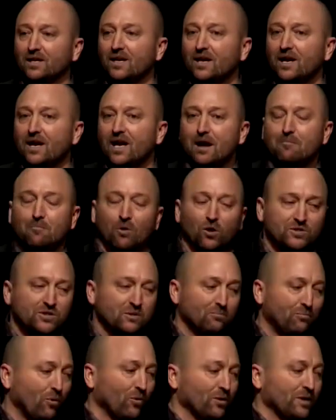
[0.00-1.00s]
and most
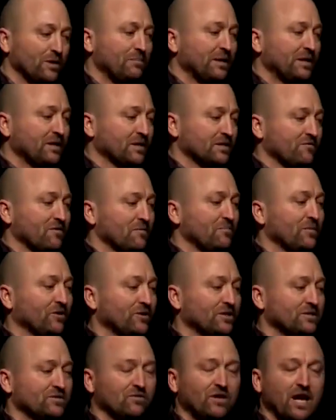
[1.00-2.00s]
importantly because of the millions
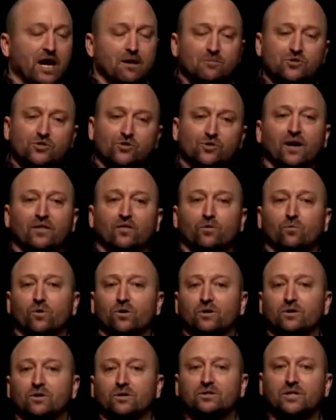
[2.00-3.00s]
of gamers around the
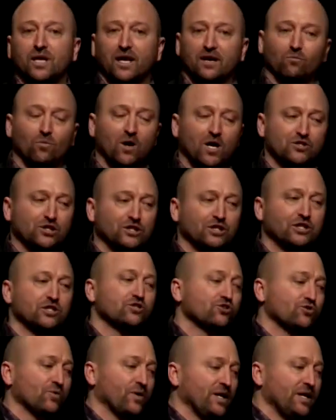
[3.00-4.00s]
world and watching this
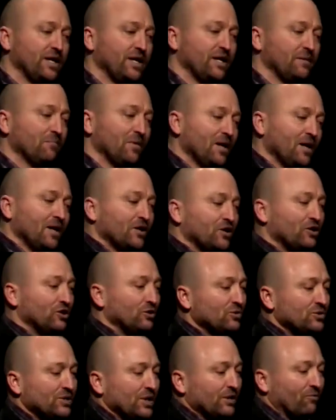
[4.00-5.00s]
stream
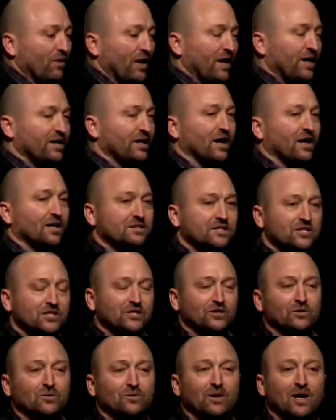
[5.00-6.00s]
using Radeon
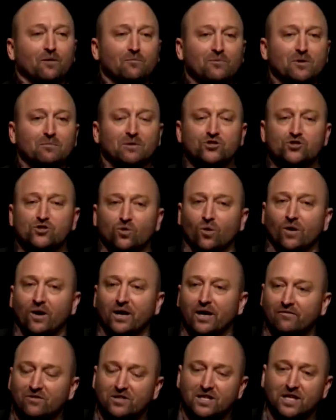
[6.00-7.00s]
to help them enjoy
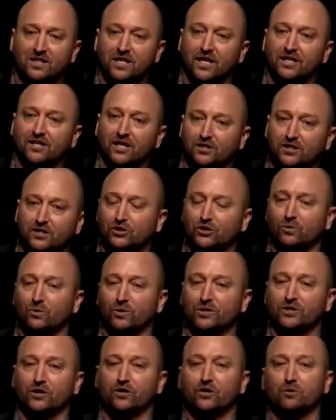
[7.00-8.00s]
everything that they do with
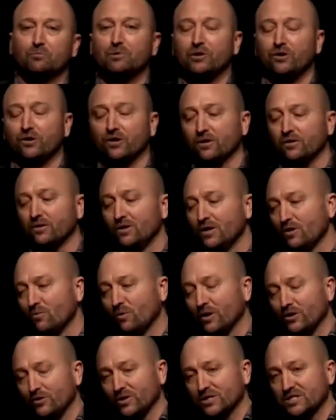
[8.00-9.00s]
their computer,
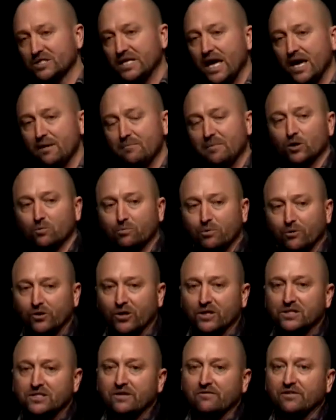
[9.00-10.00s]
whether it's gaming or
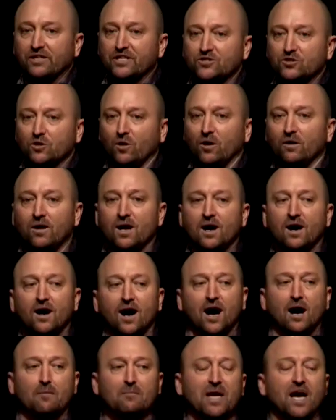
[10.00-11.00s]
productivity. So on
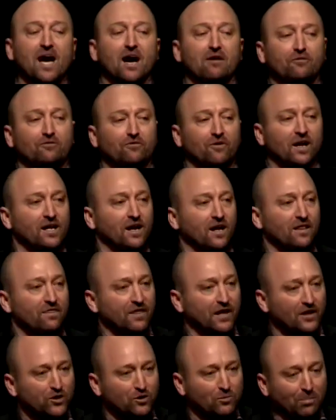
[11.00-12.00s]
behalf of Radeon,
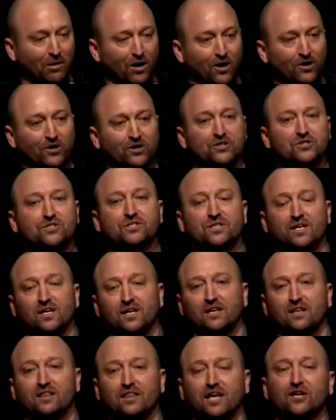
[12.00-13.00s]
thank you partners,
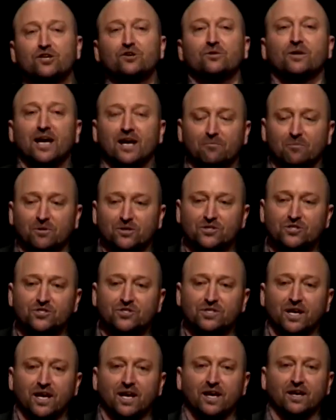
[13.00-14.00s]
thank you gamers,
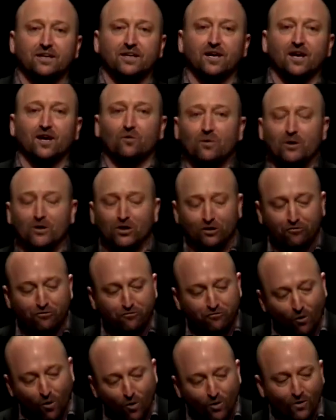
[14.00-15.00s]
and we look
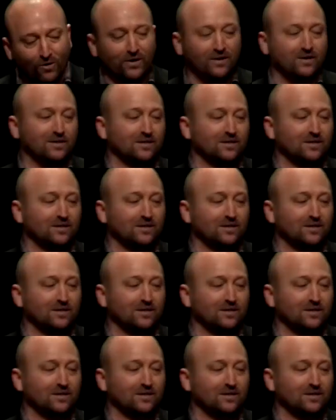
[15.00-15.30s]
forward